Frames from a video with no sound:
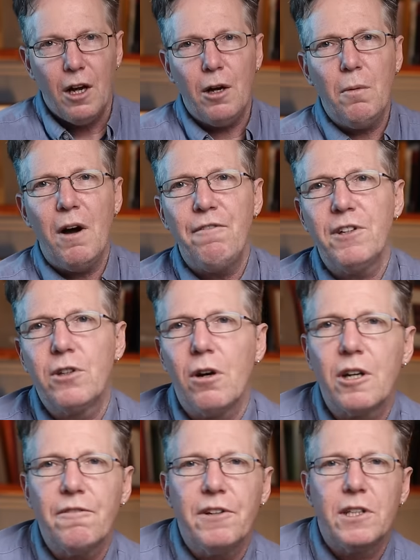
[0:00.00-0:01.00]
Who are
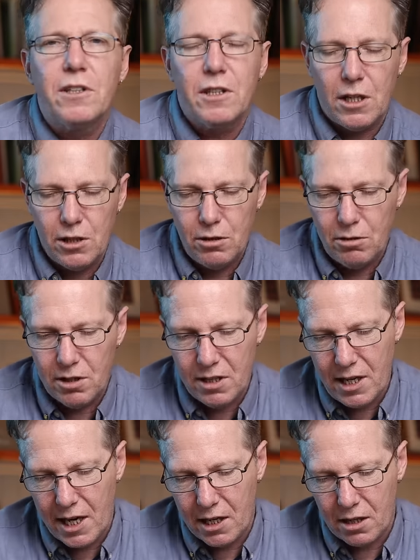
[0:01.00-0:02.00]
photographers that you
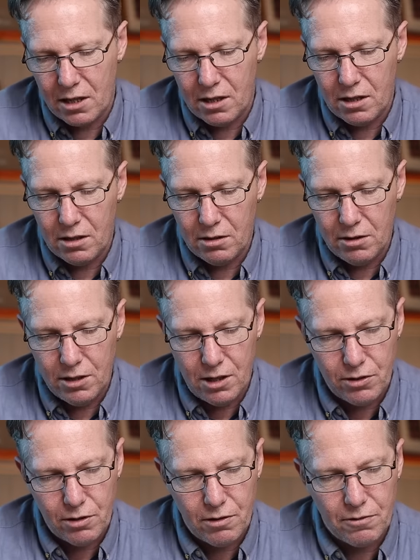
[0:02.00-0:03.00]
think you
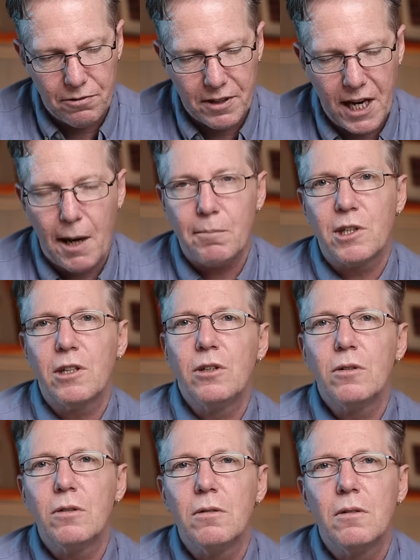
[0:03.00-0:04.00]
know sort of capture
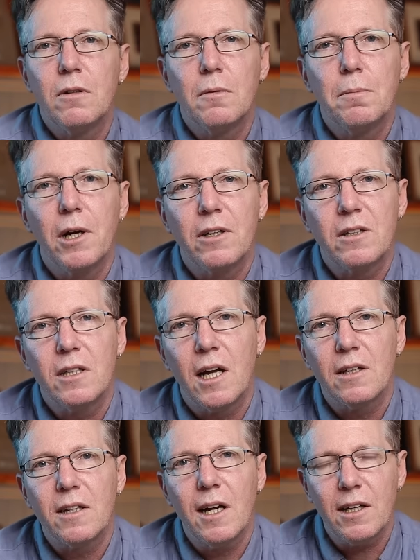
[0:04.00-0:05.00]
your
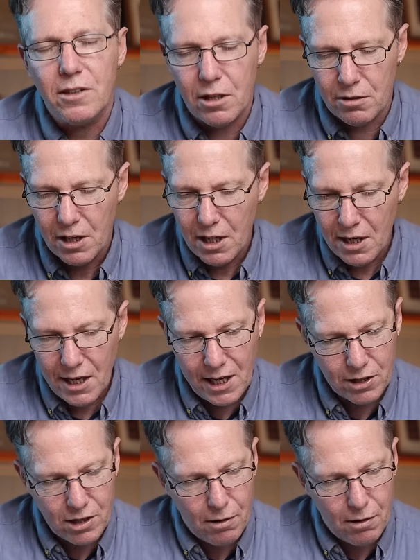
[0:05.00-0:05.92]
personality? Let us know in the